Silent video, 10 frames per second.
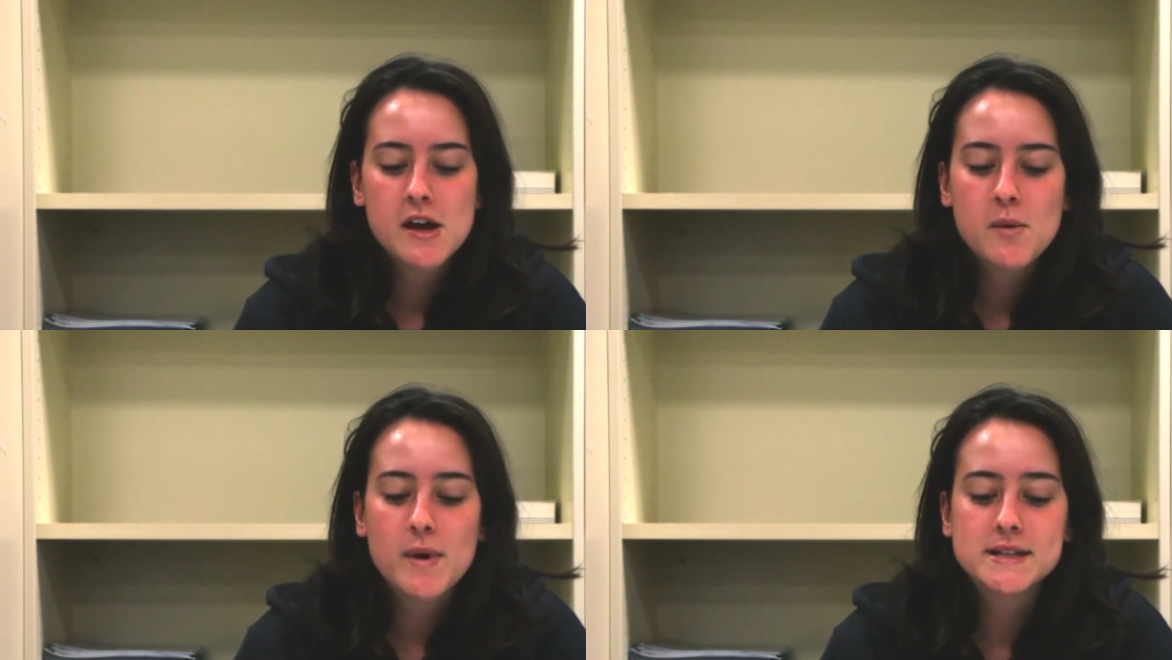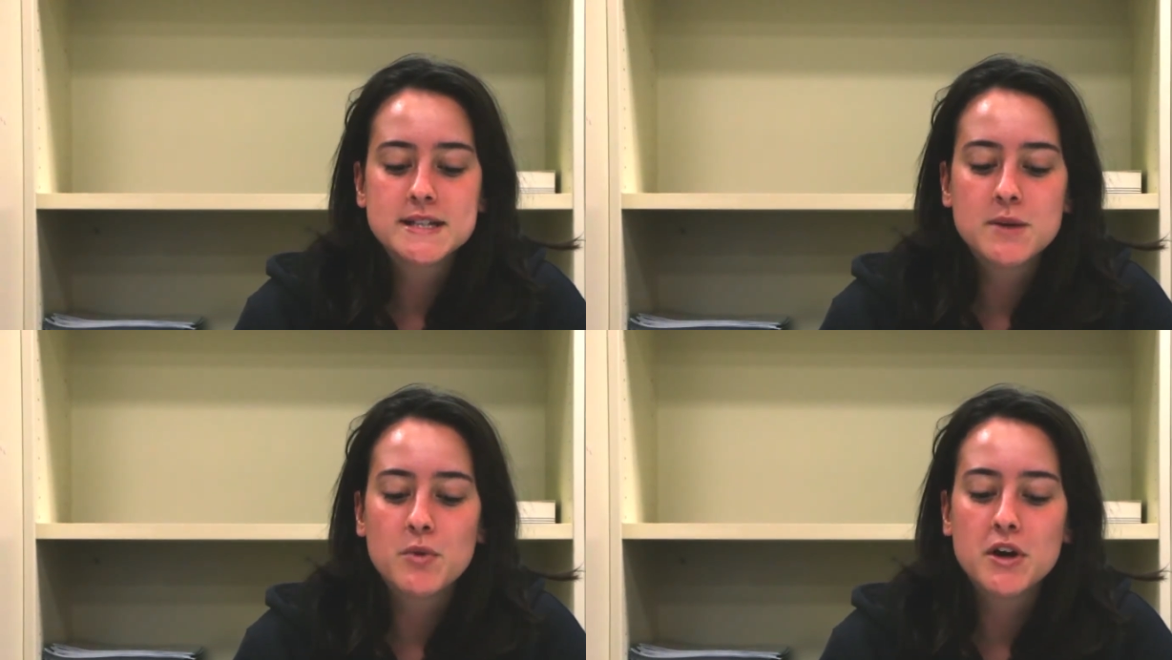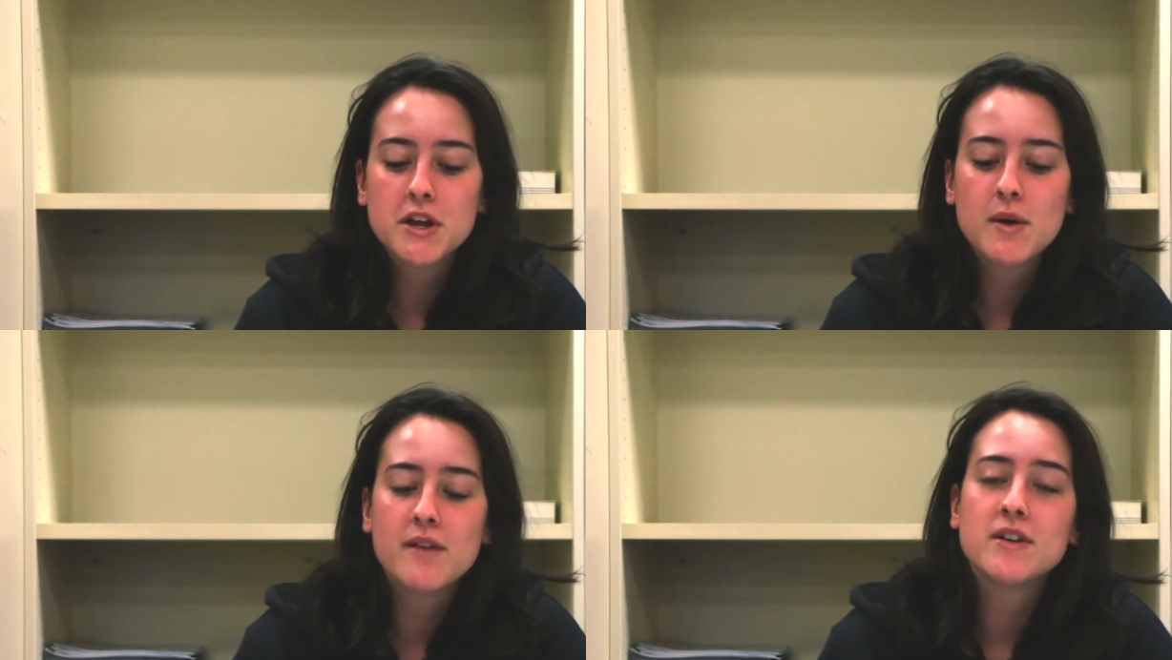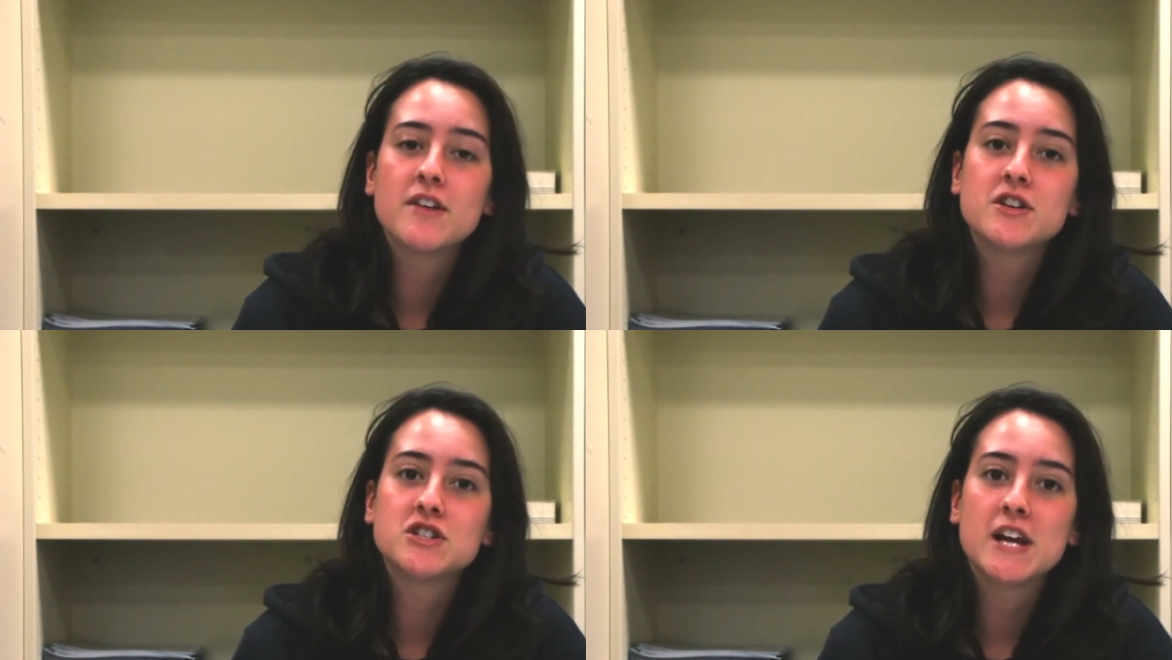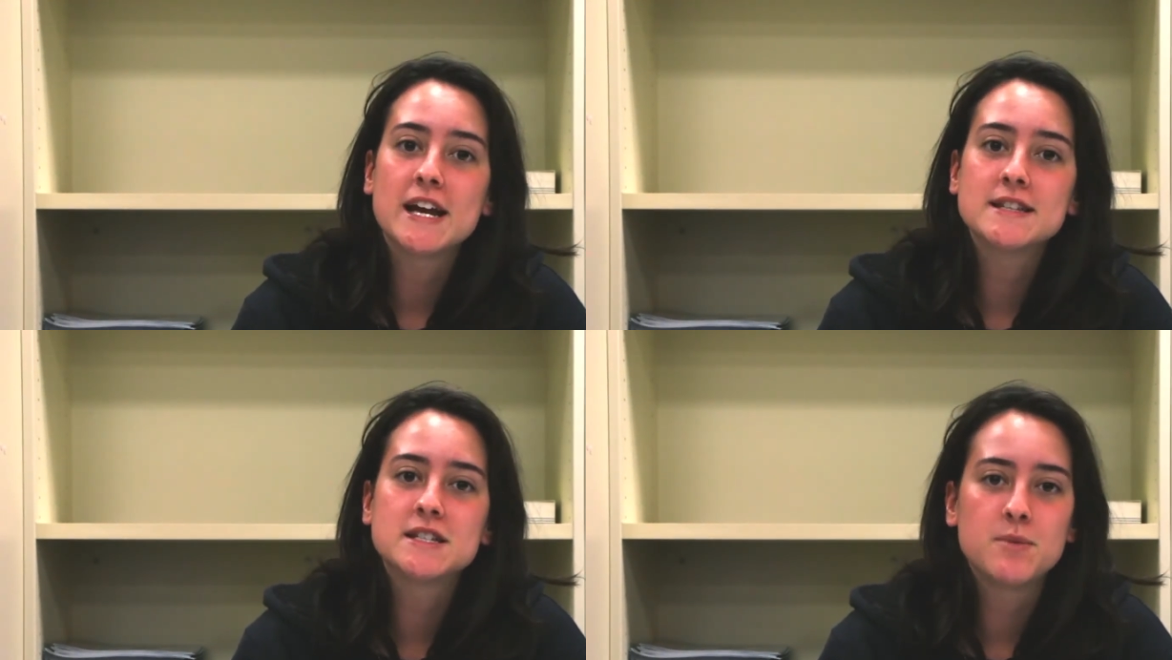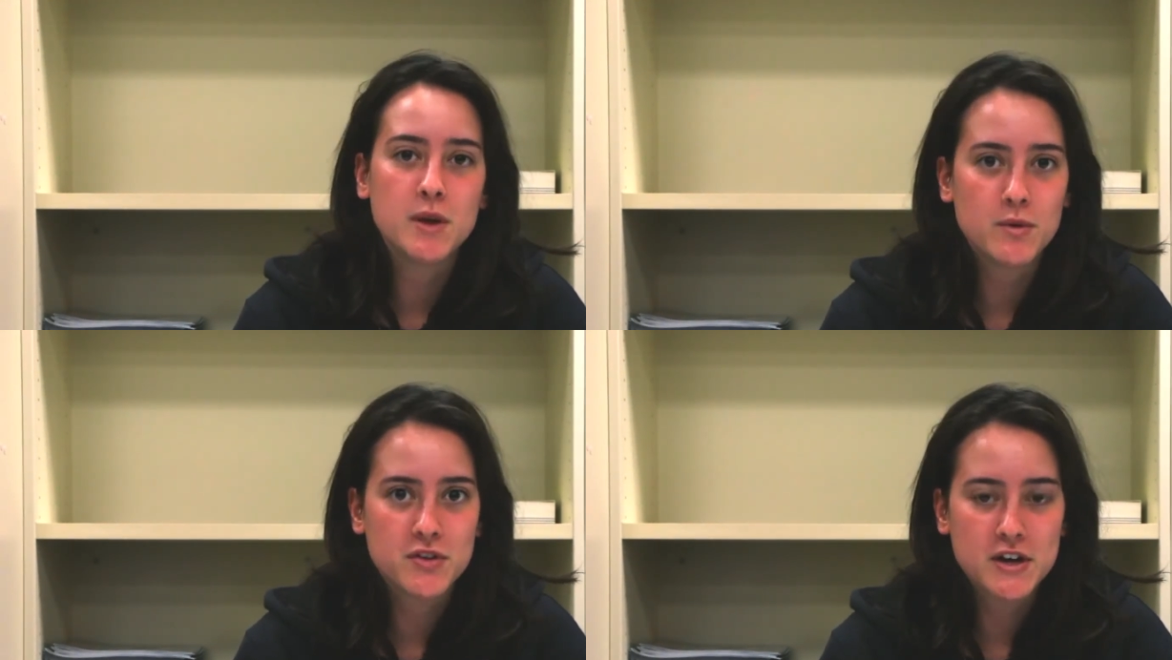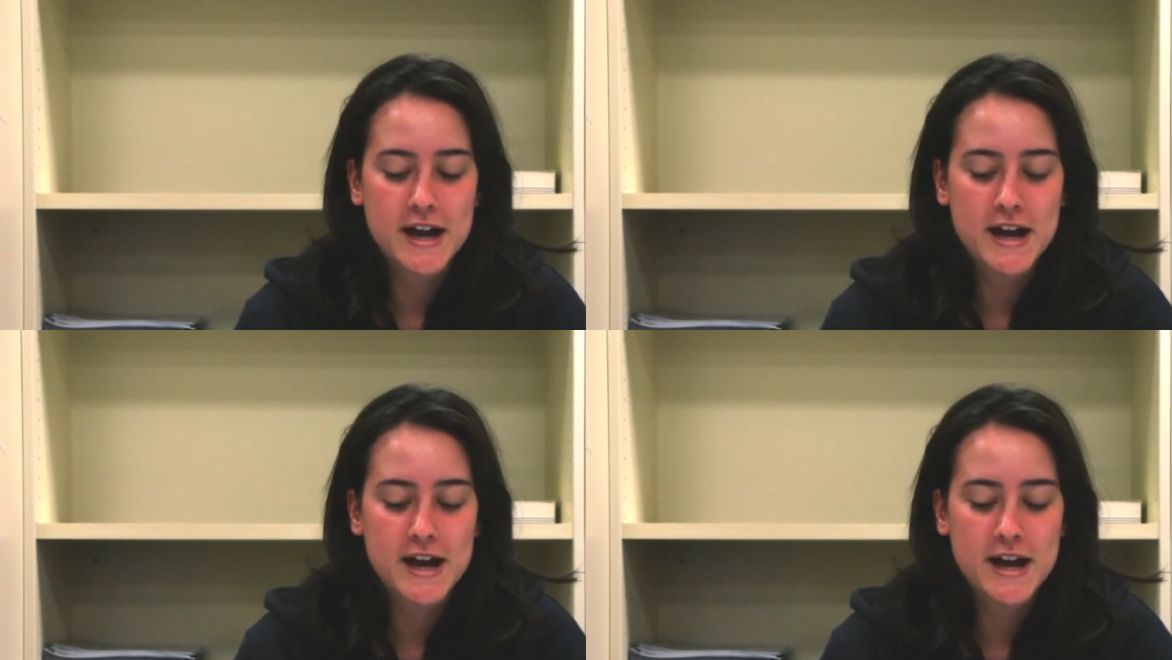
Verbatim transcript: Wednesday morning, you have another chance to meet with your